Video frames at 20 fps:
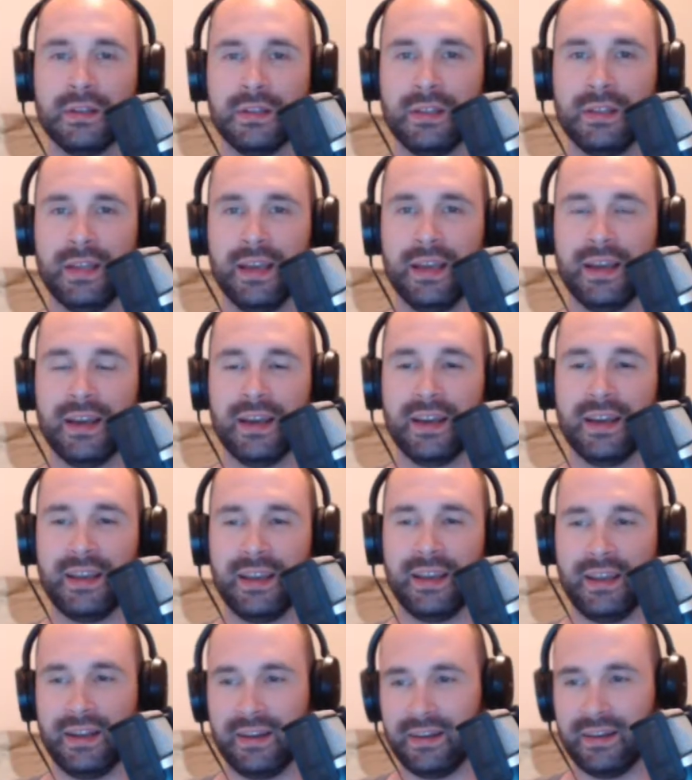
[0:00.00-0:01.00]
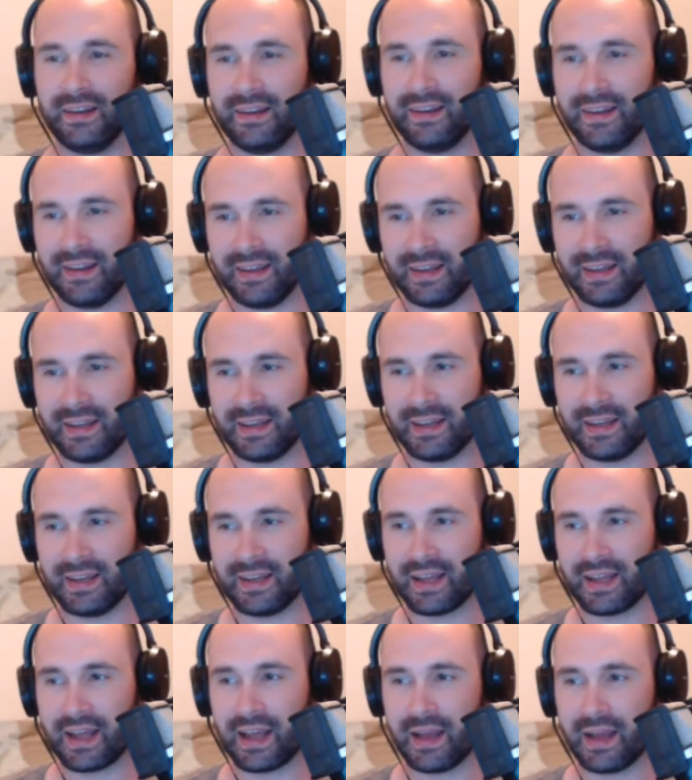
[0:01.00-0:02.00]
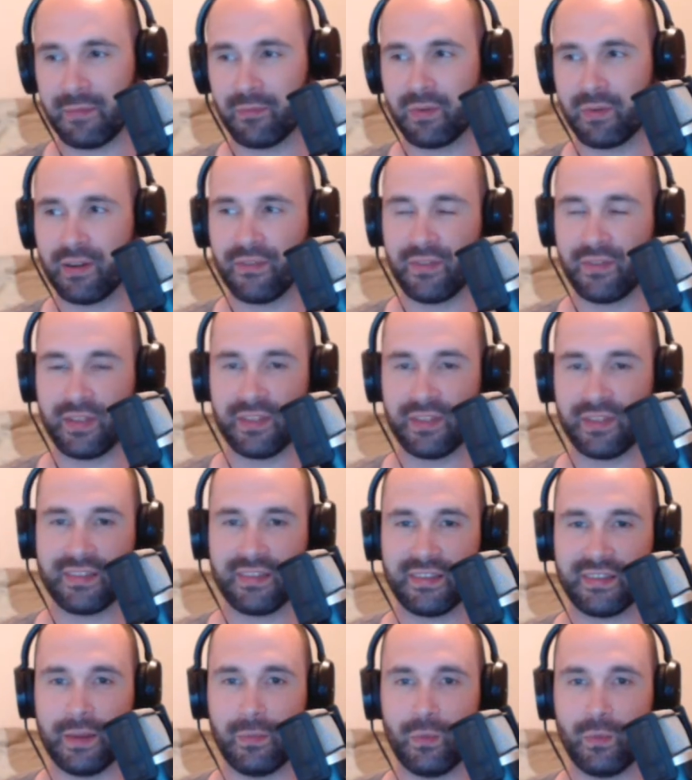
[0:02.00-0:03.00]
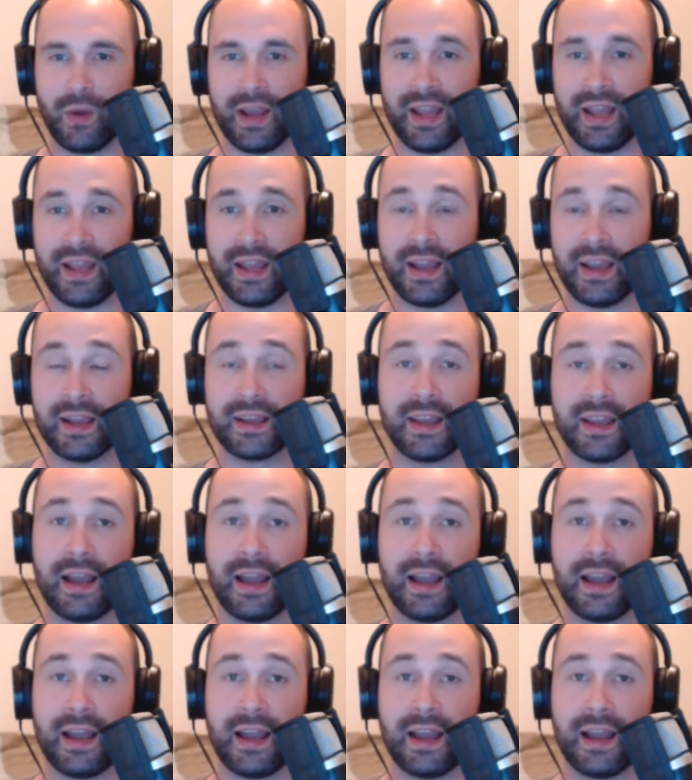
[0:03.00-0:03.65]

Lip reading: Yeah, I'm roughly the same way.